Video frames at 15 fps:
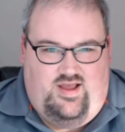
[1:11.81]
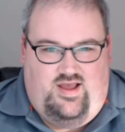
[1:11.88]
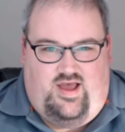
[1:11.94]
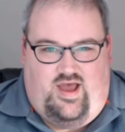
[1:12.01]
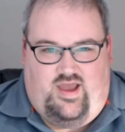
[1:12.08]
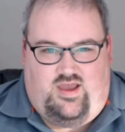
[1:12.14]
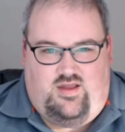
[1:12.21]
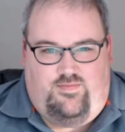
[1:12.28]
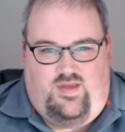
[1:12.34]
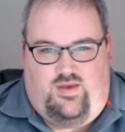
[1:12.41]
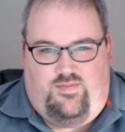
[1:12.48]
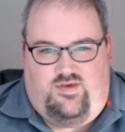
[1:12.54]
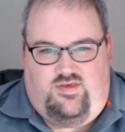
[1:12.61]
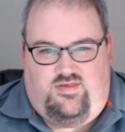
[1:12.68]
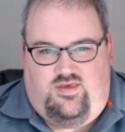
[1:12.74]
I can
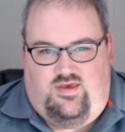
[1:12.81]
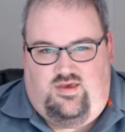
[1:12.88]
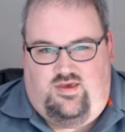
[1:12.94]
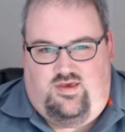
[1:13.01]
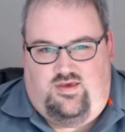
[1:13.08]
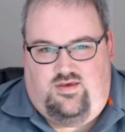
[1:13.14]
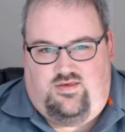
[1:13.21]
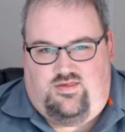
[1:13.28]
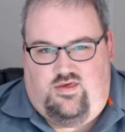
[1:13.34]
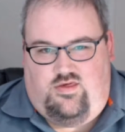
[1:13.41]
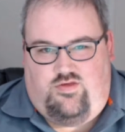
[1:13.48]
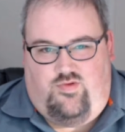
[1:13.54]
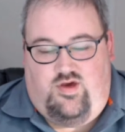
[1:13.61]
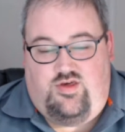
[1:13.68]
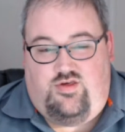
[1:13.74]
maybe see a
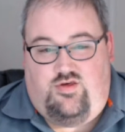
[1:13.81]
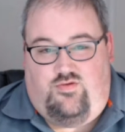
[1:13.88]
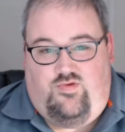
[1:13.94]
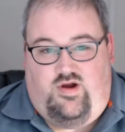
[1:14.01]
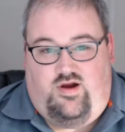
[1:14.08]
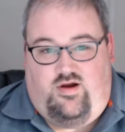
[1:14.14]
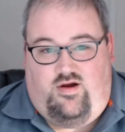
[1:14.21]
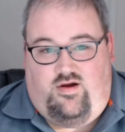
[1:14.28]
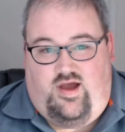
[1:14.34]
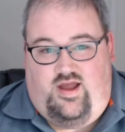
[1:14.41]
situation where